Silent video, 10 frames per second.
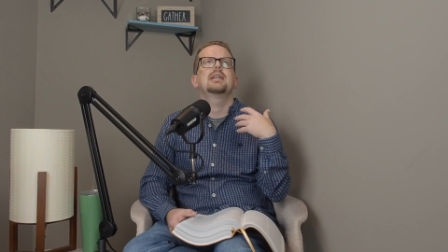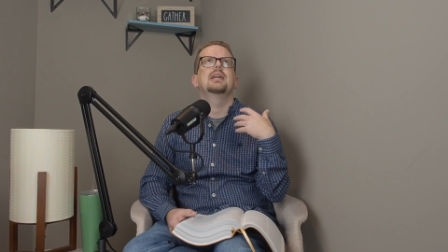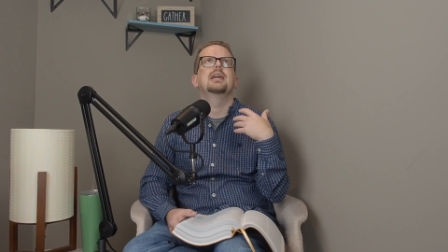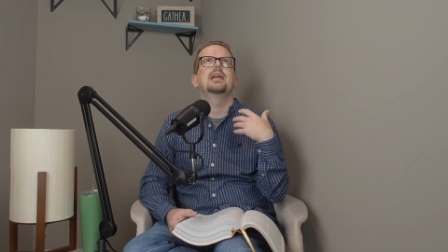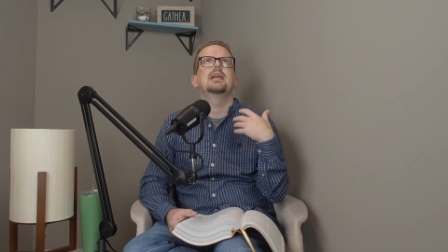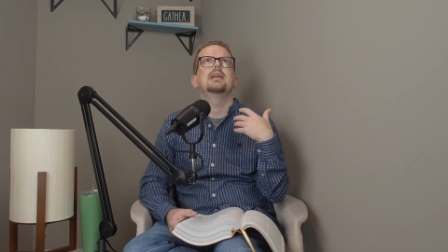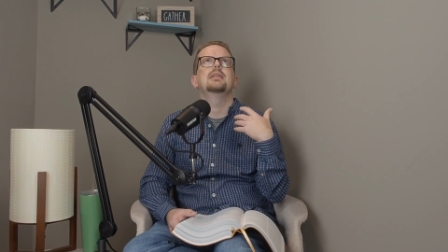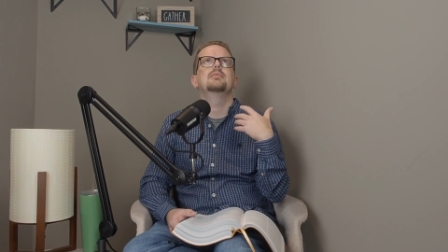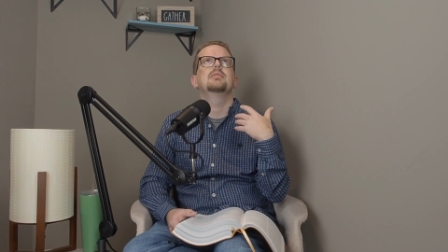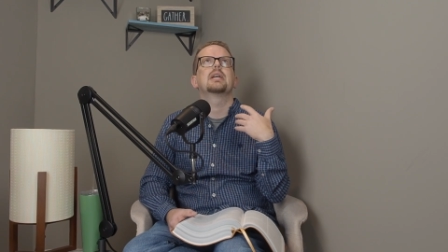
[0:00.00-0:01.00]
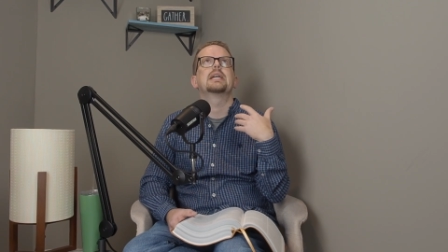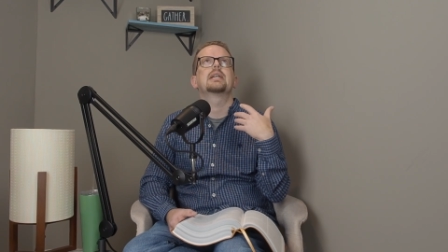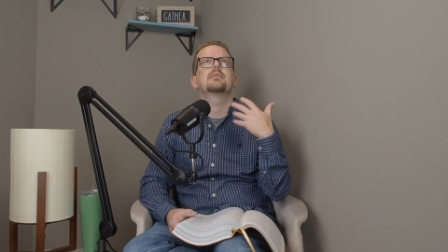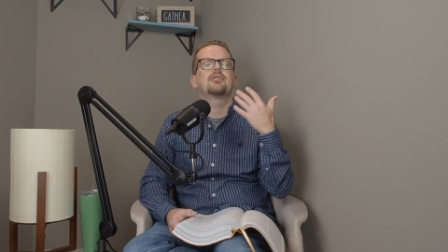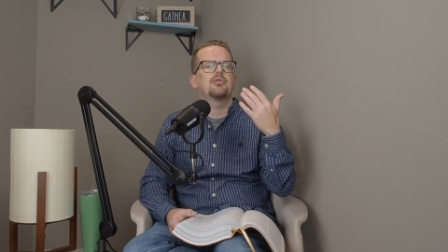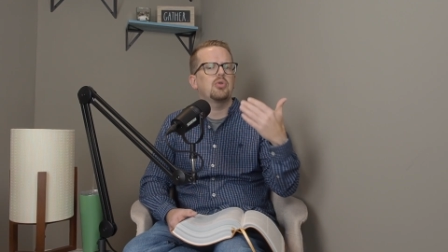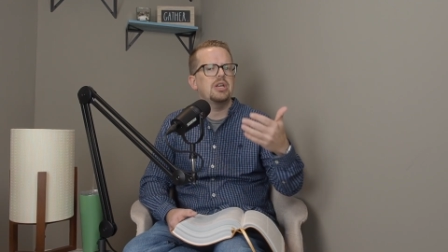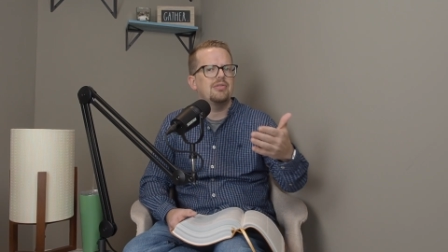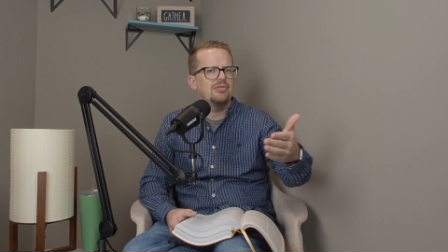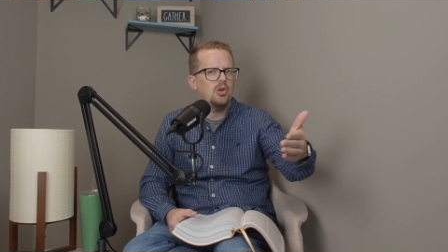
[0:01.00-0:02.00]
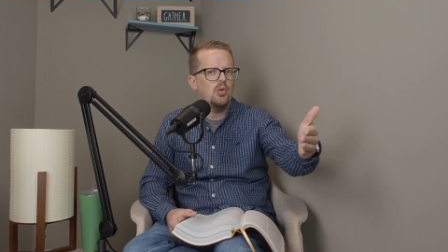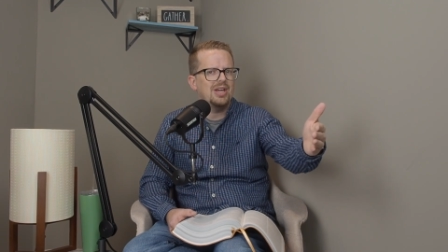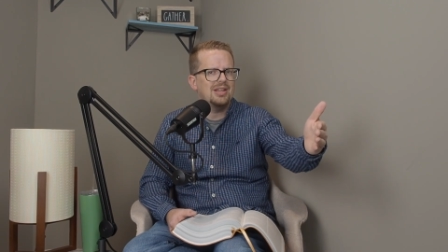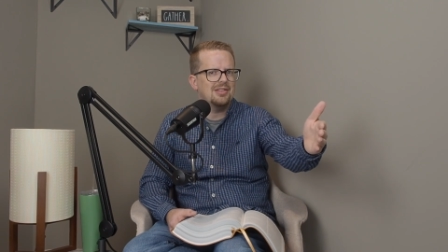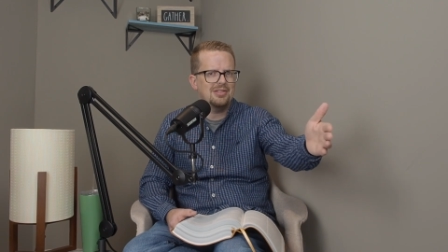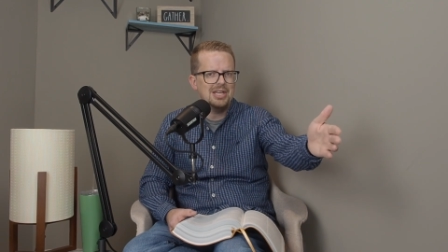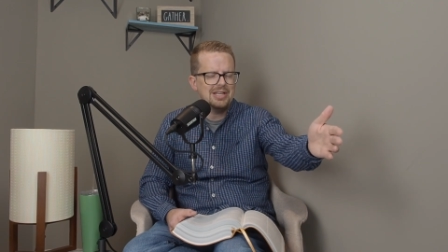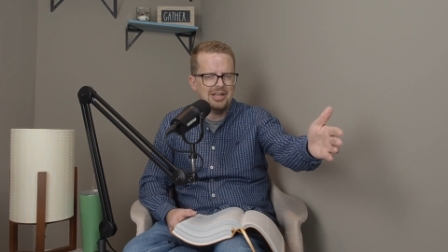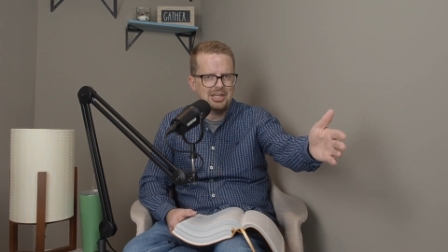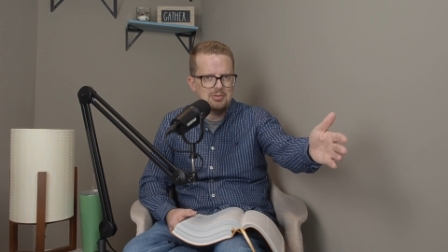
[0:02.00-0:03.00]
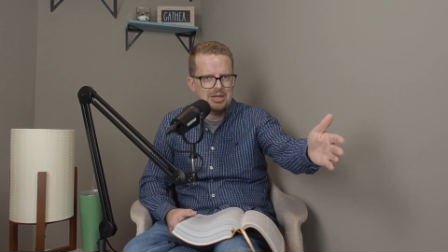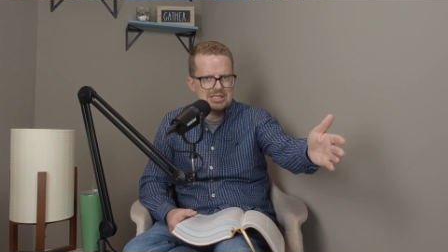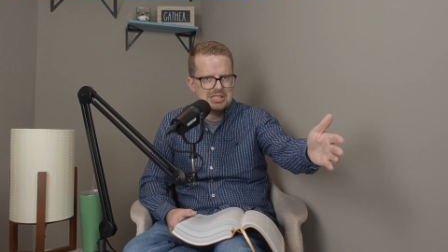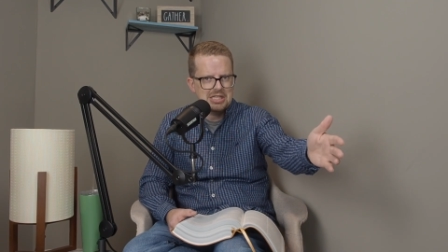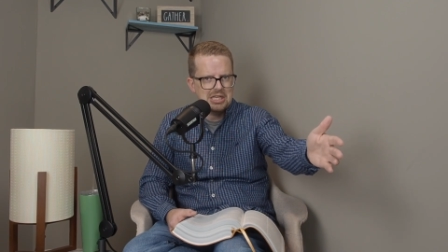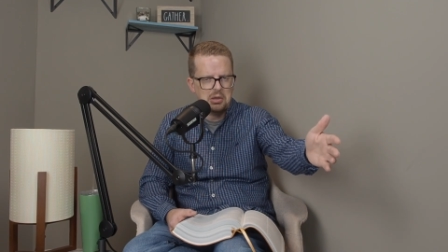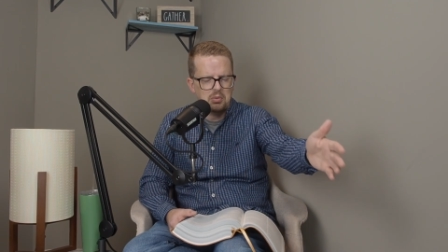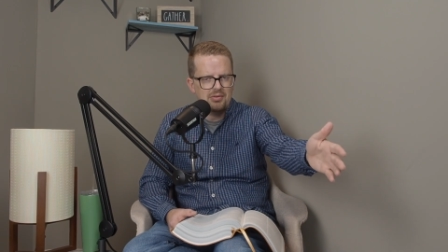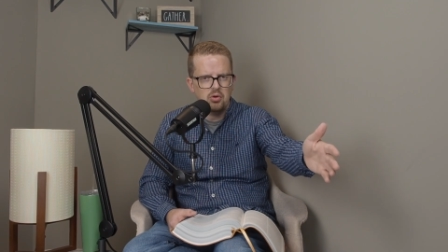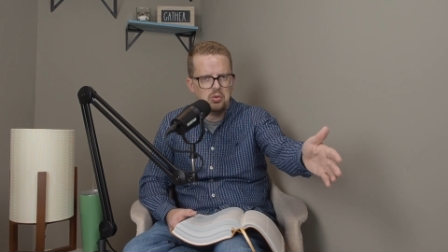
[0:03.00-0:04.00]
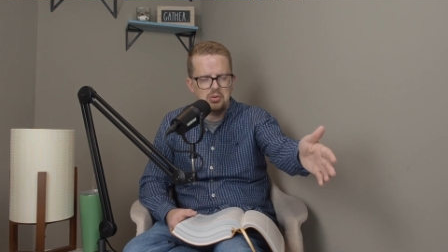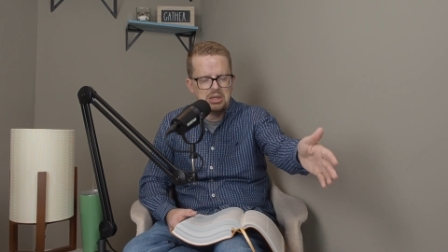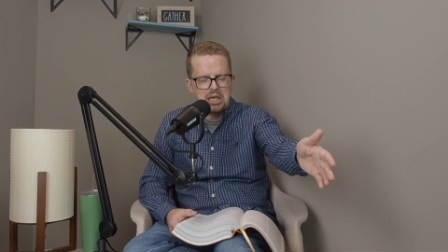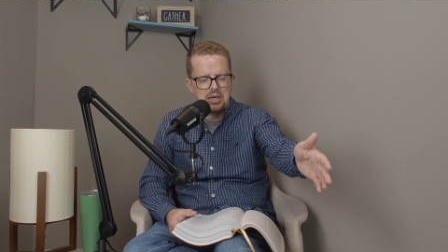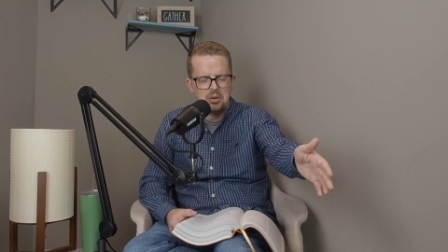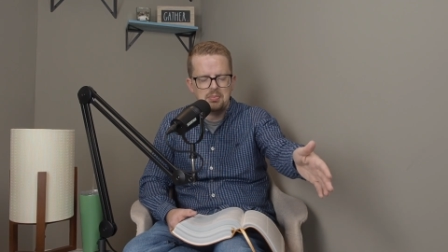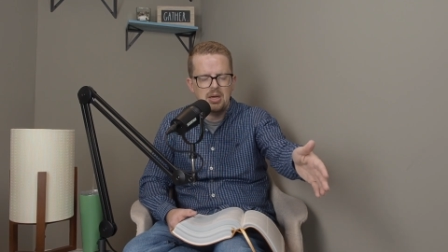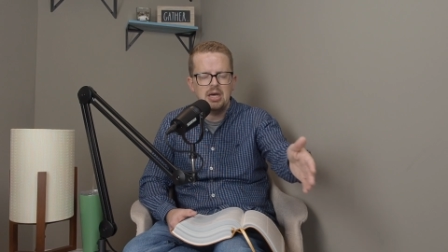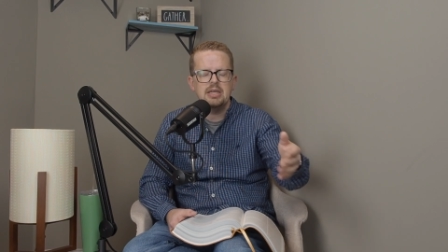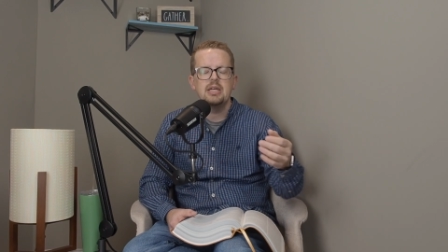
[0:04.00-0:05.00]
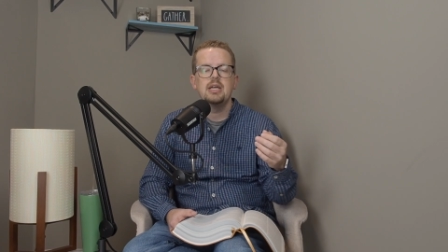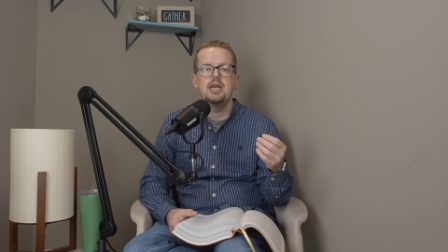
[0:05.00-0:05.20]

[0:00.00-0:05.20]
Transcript: a free-flowing thing like you might see in a river or a lake or a pond.